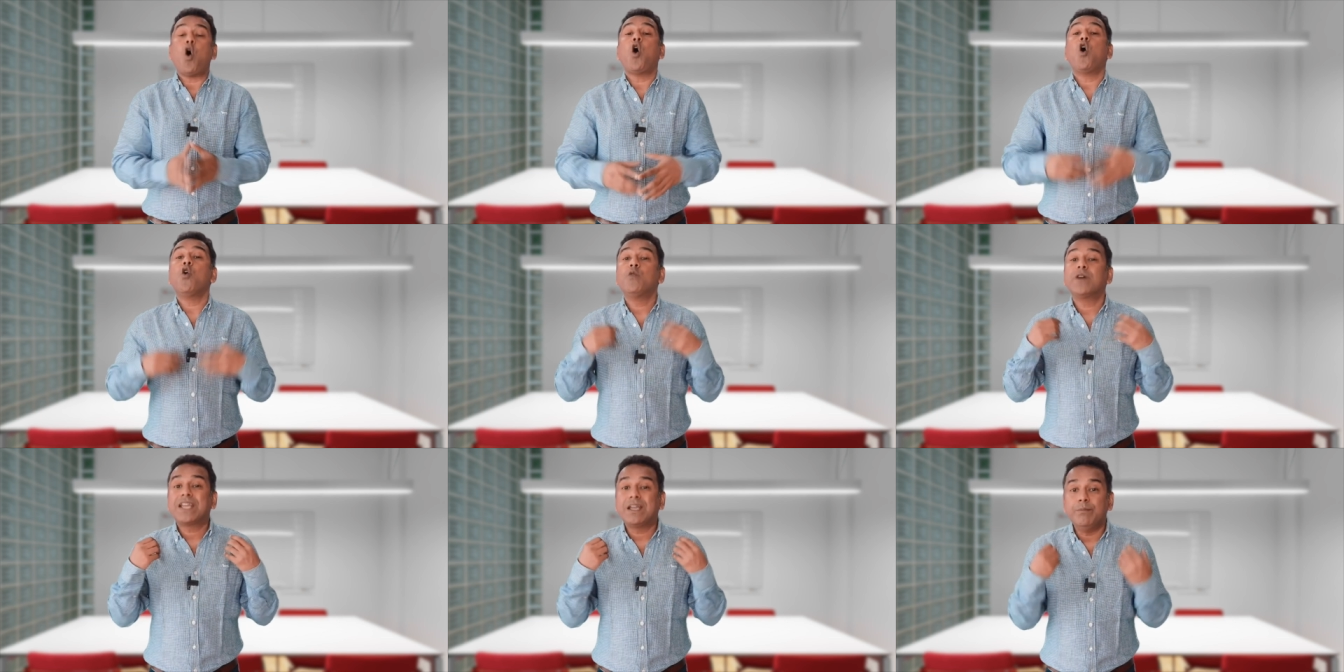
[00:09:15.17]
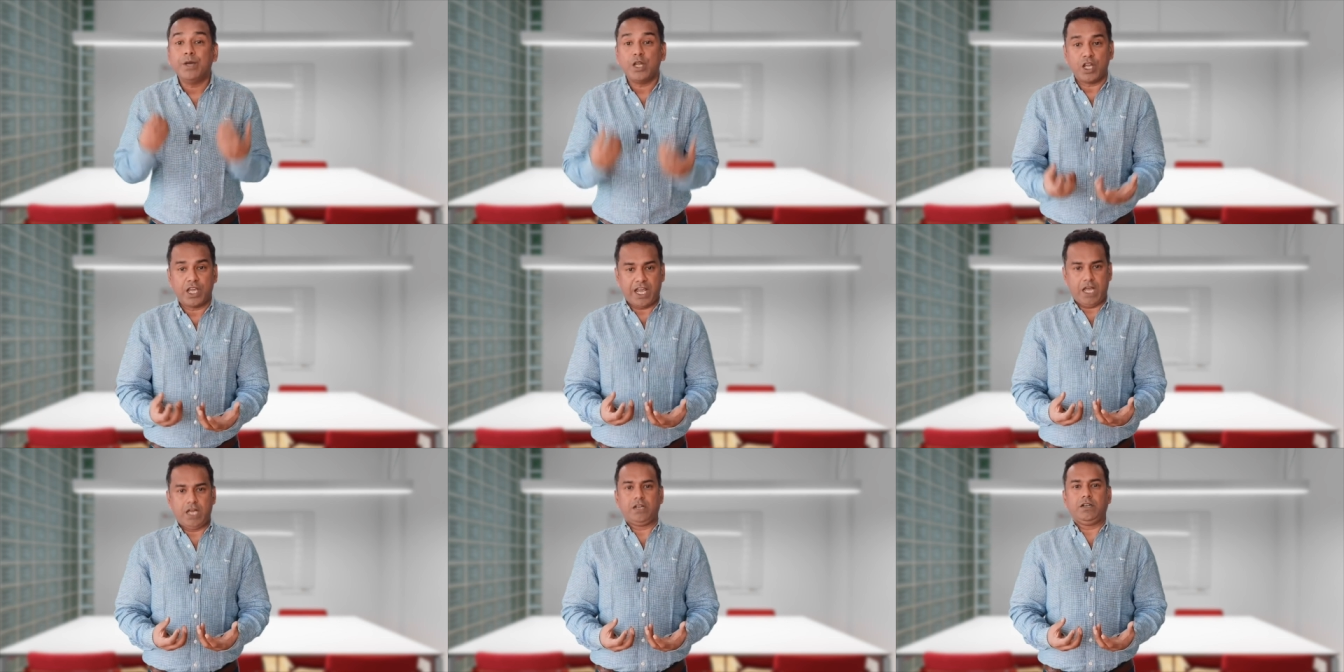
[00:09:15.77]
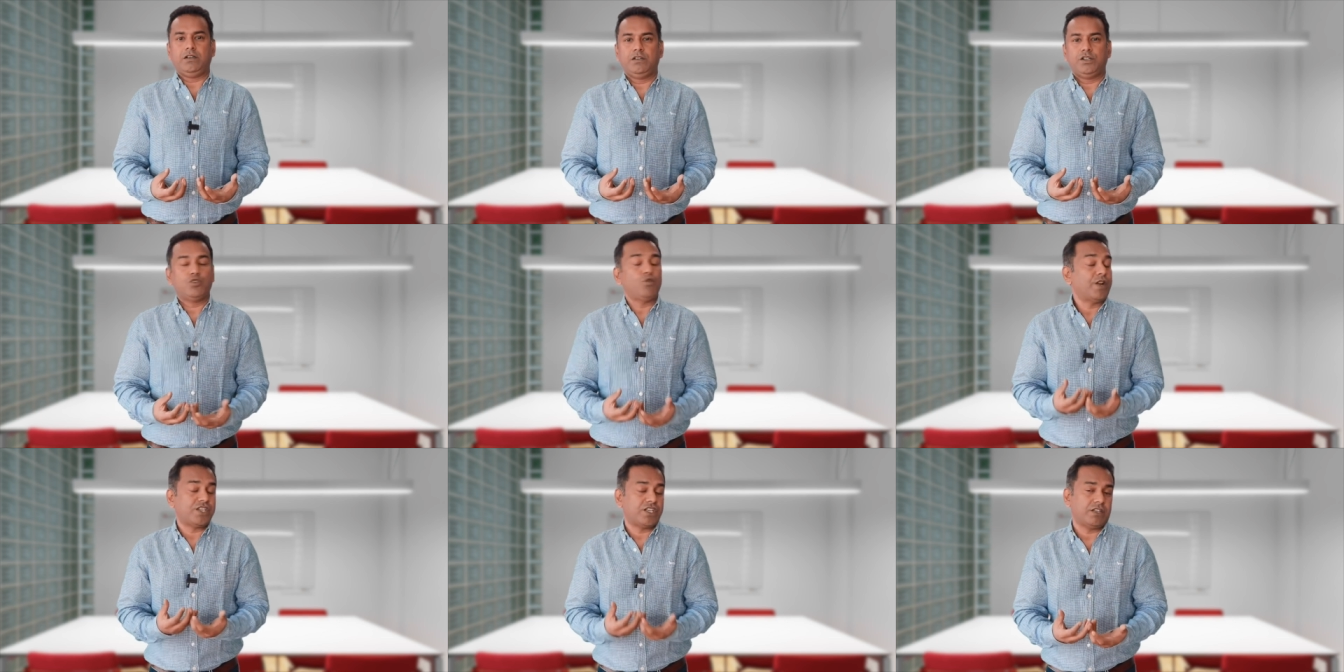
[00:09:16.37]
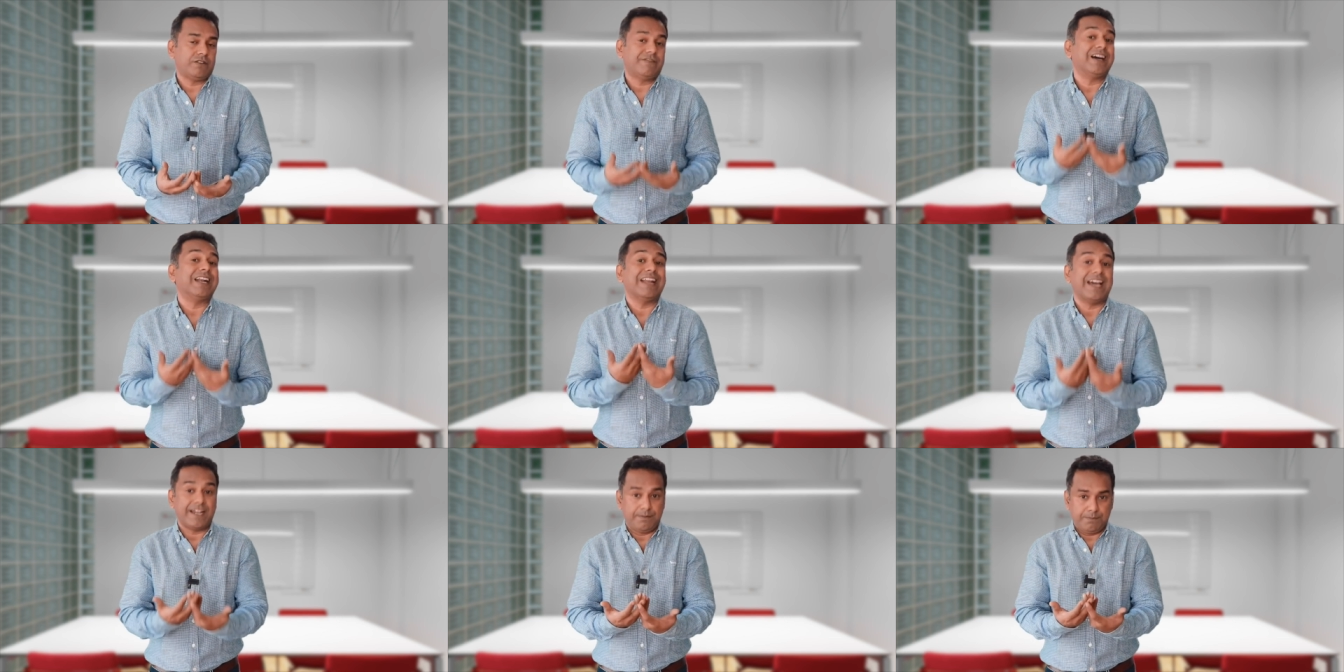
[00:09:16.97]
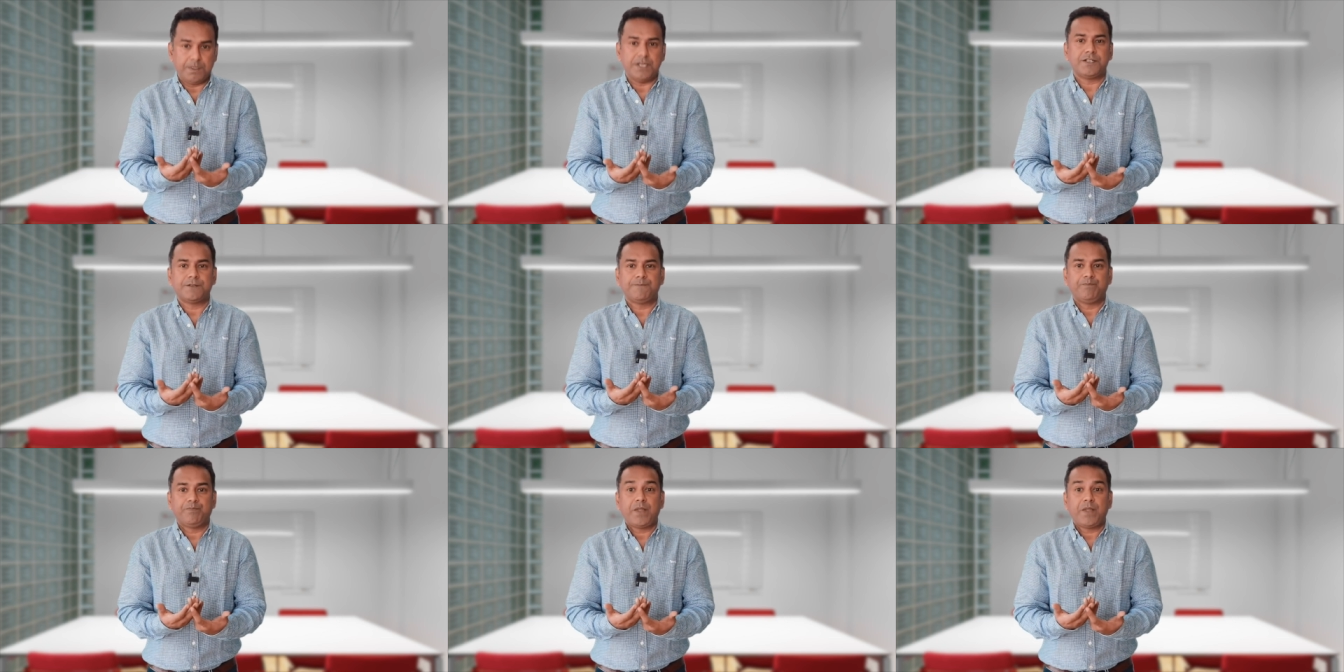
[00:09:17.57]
over communicated to achieve alignment